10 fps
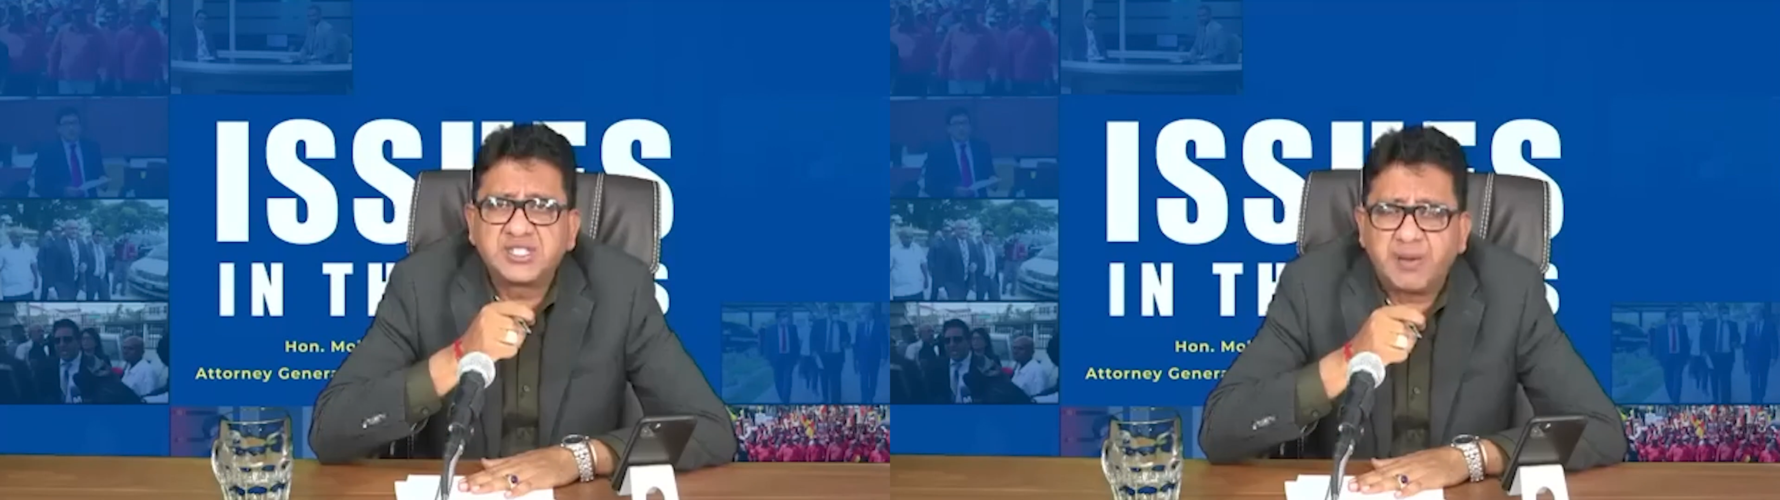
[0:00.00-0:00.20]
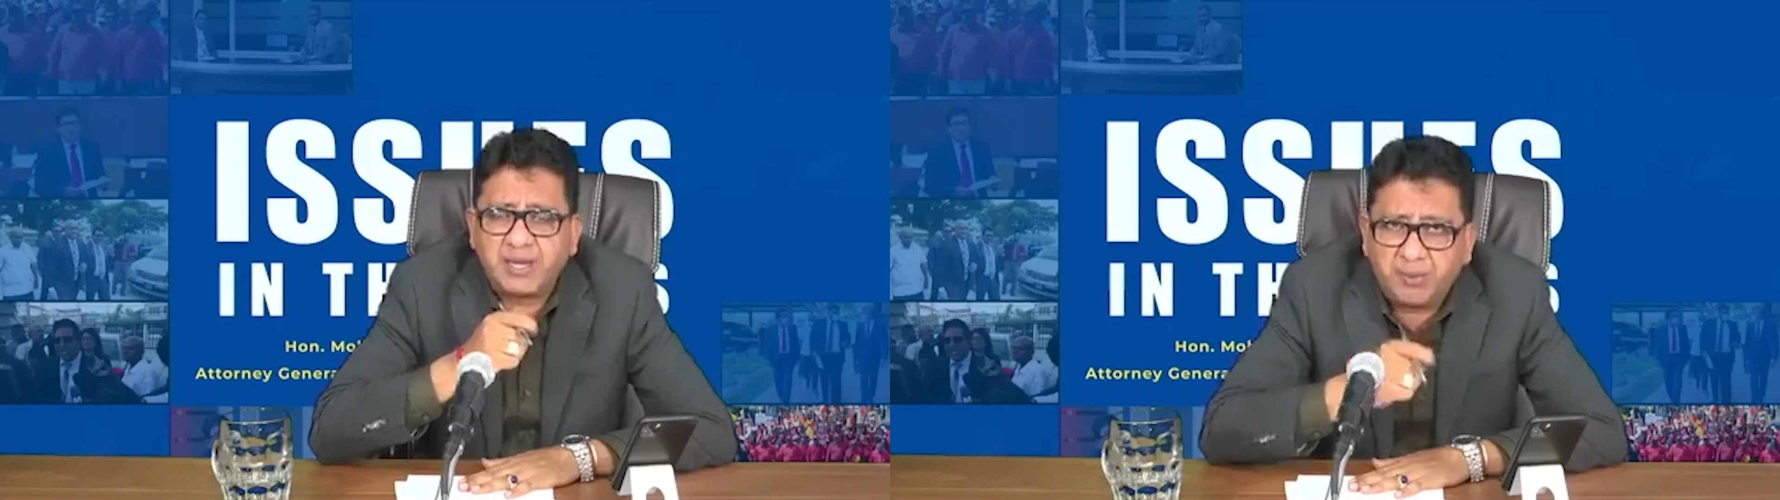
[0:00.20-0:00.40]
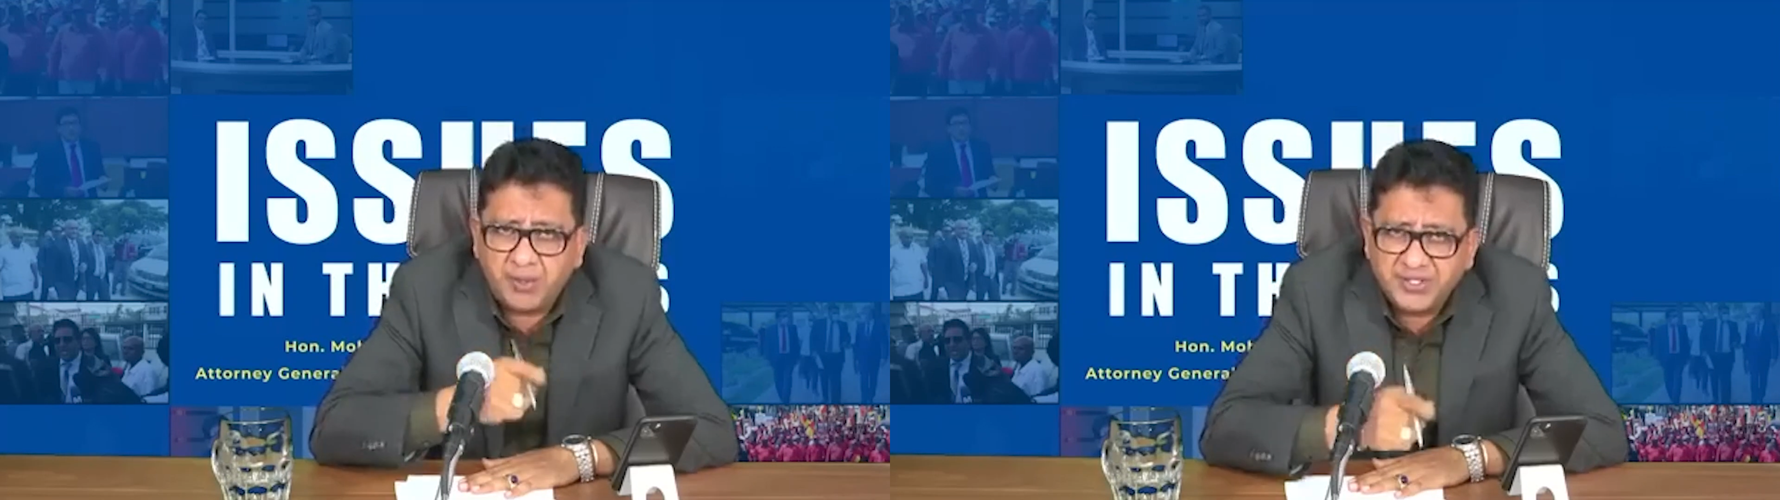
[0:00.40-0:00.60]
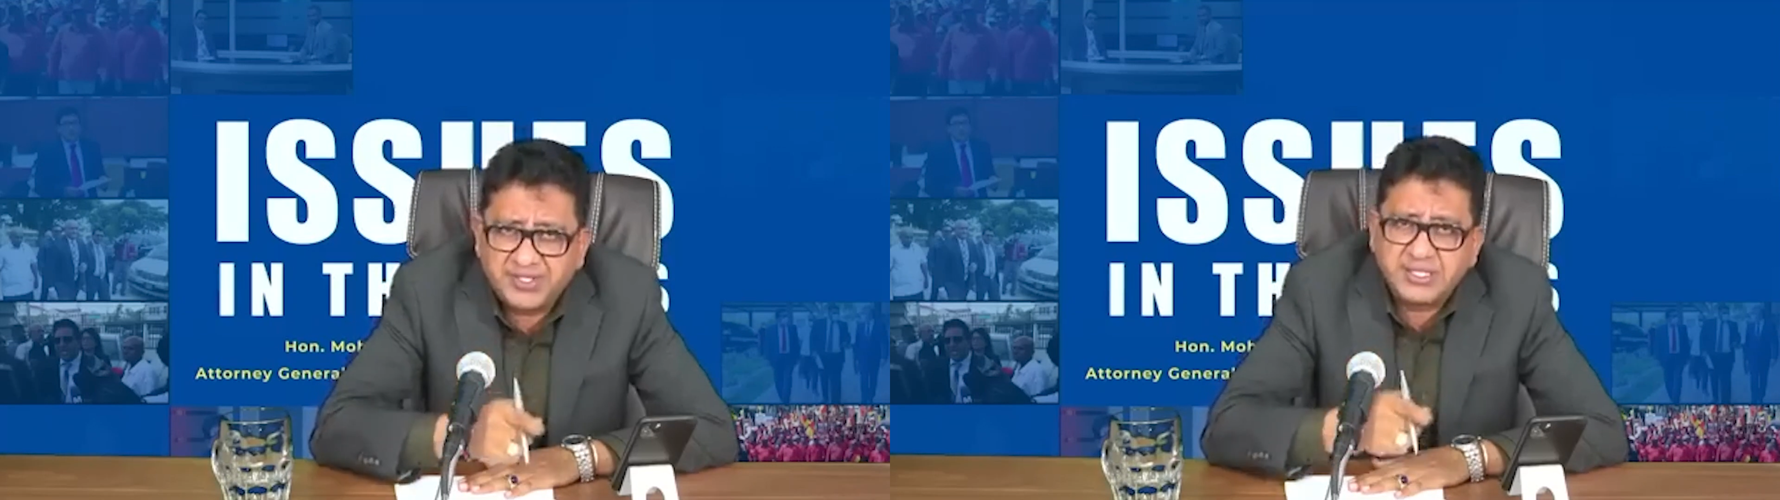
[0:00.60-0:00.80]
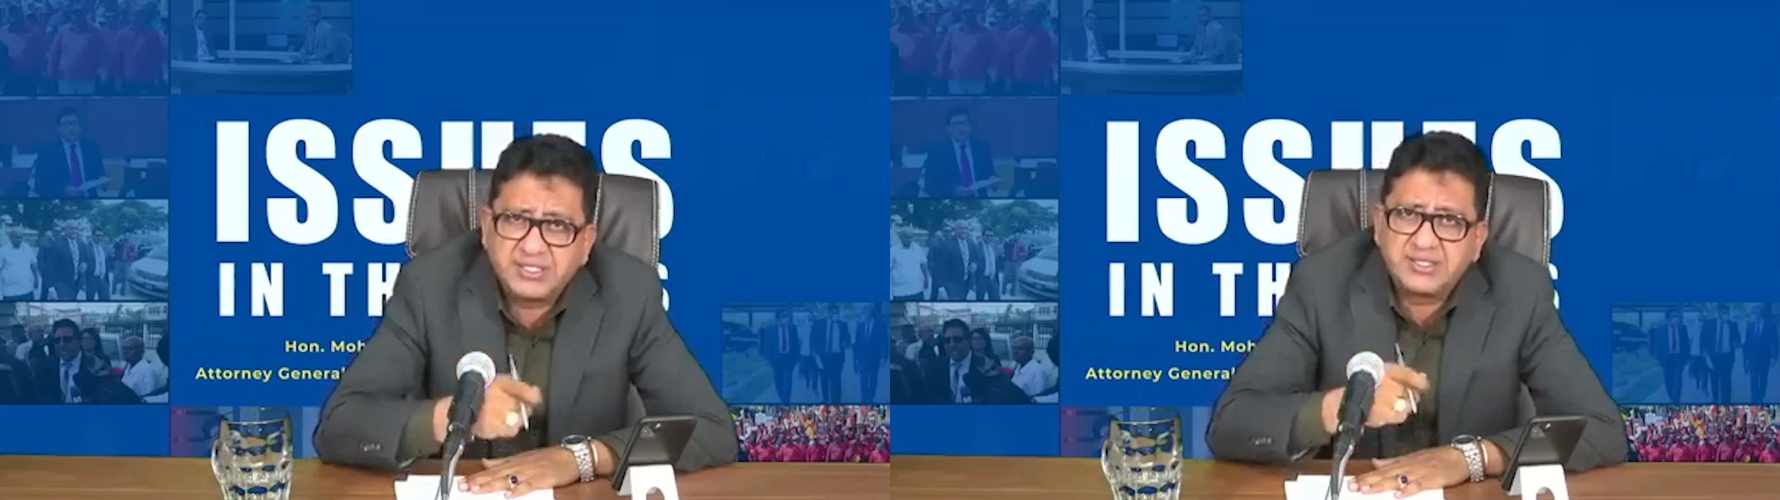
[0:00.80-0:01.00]
by
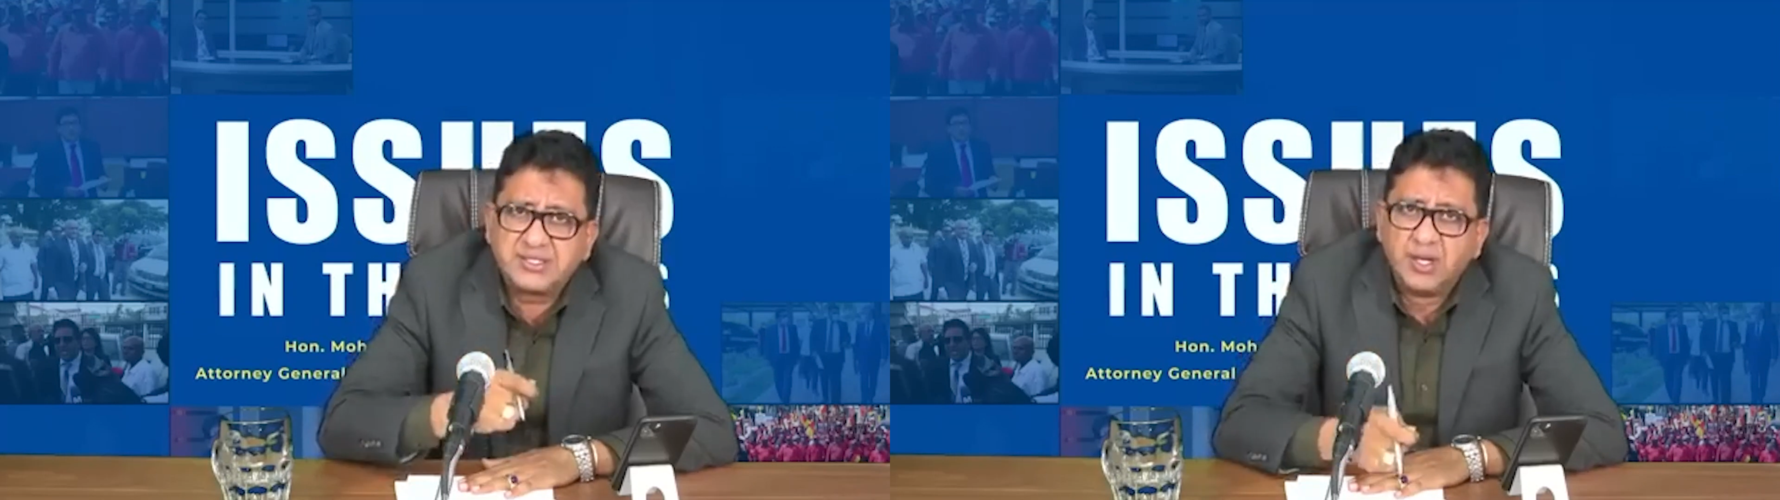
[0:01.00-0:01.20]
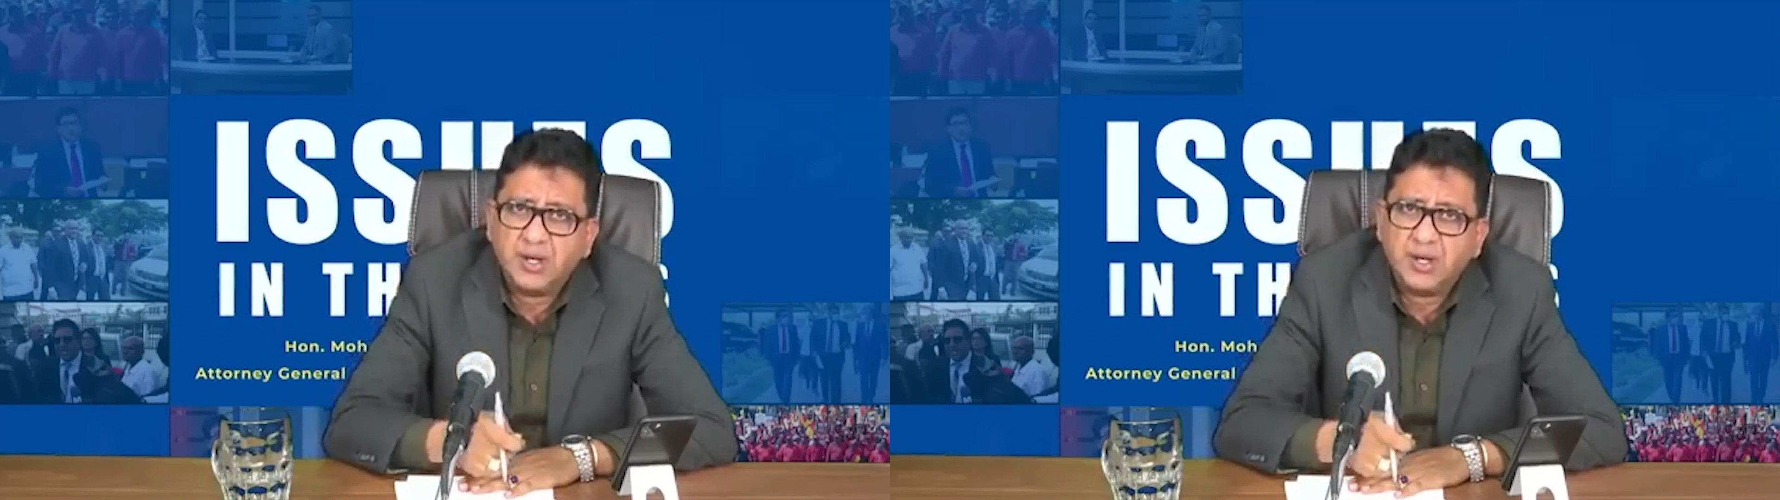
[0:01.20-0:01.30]
persons